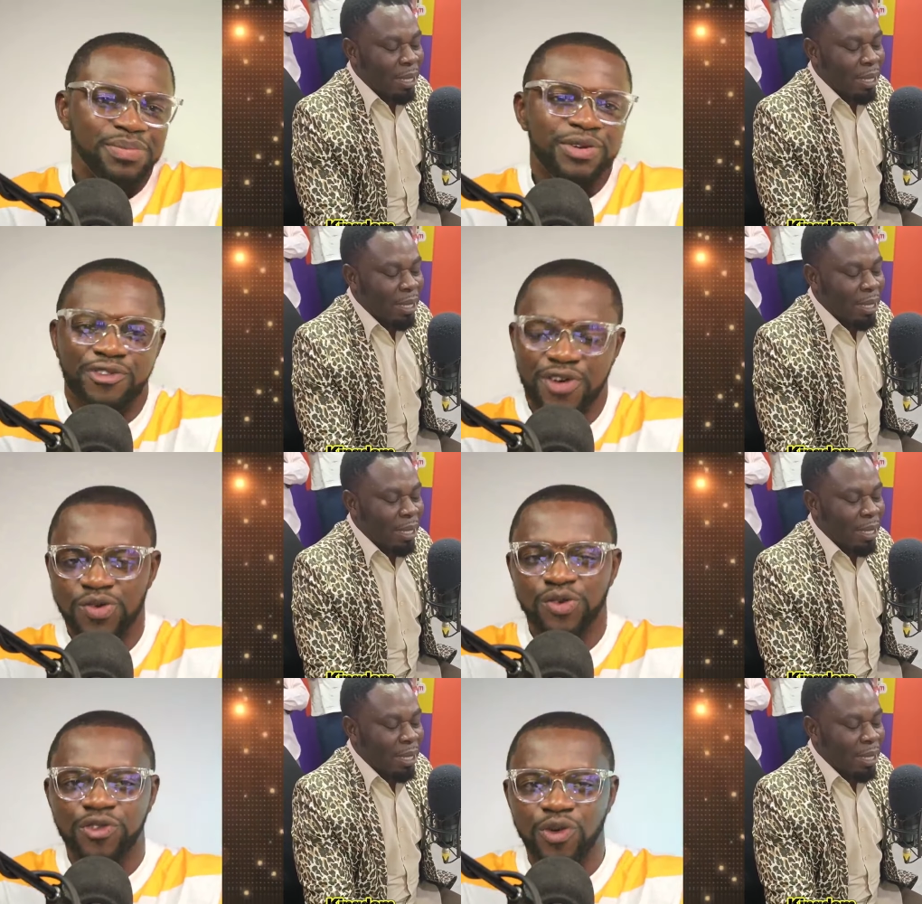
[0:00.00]
Speaker 1: friend
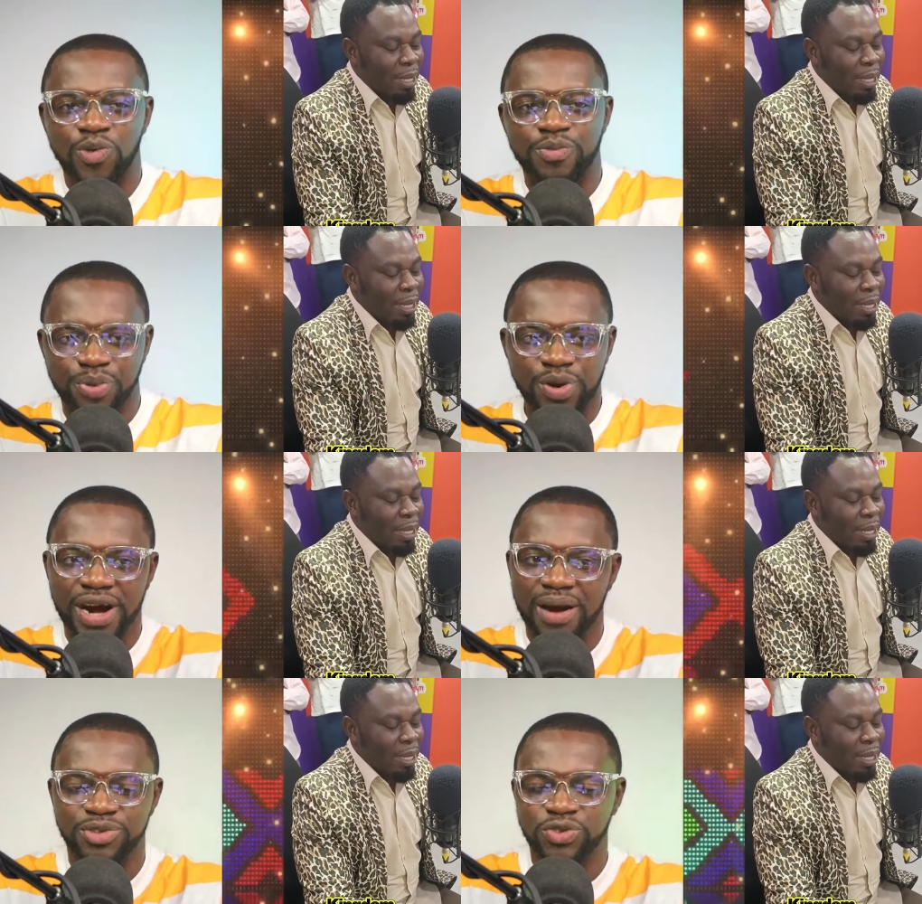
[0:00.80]
for programs,
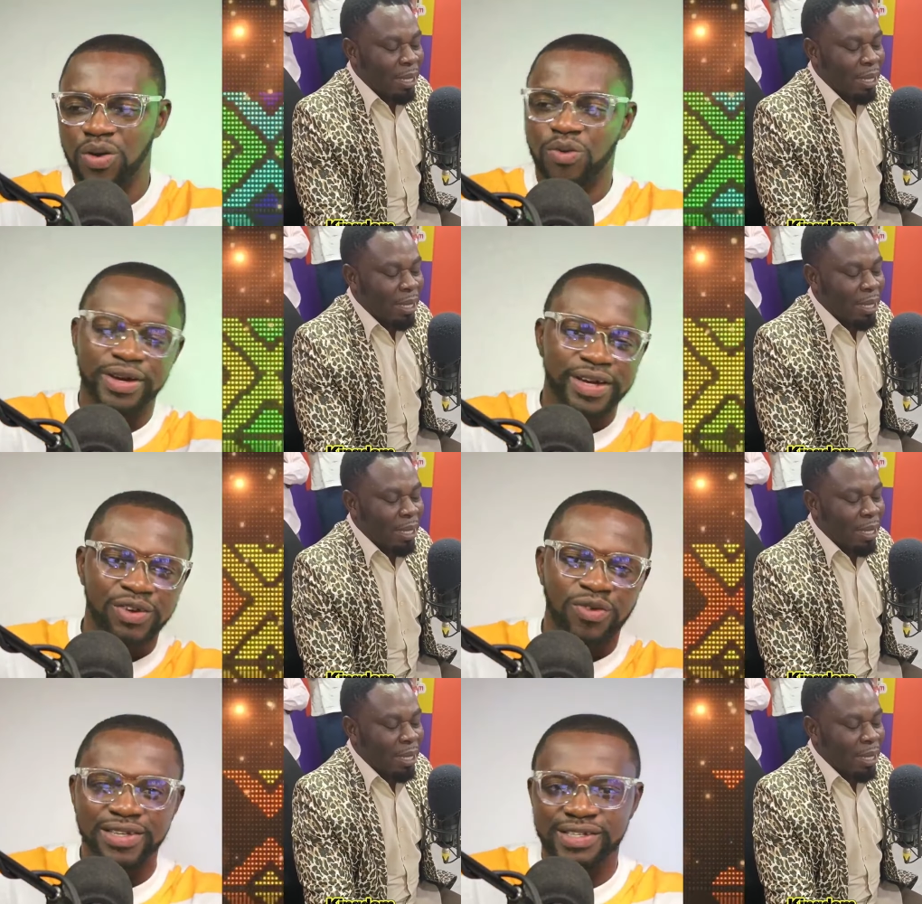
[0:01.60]
no acquire no
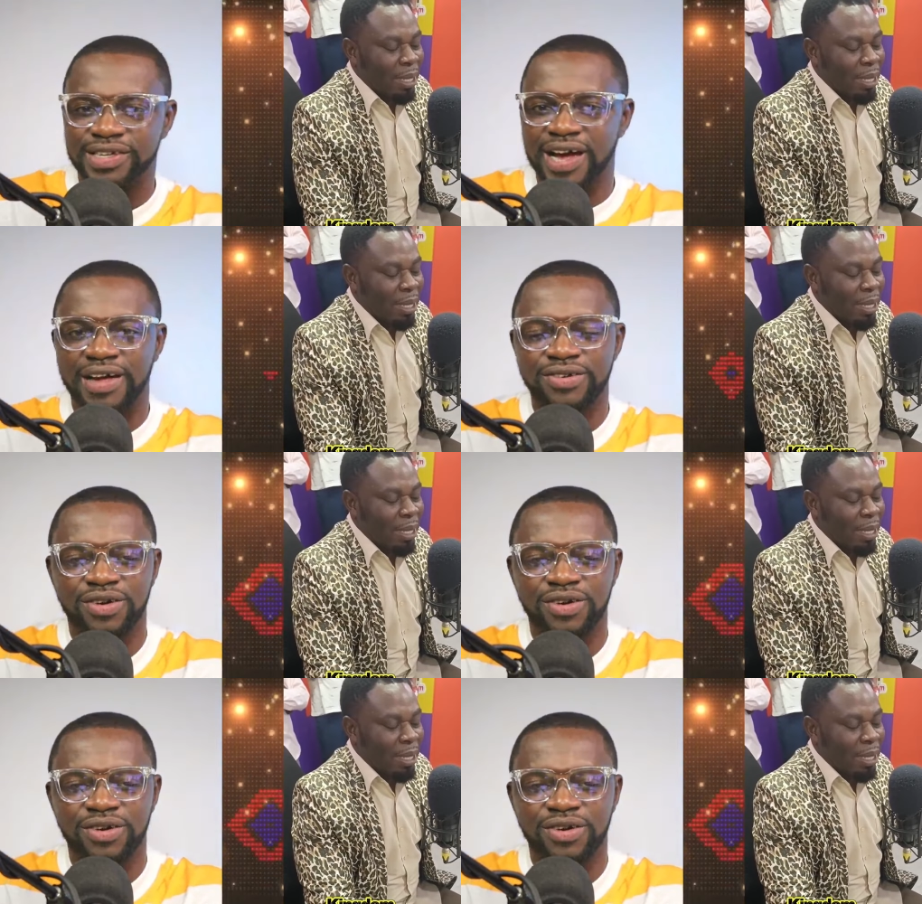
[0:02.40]
disca, no,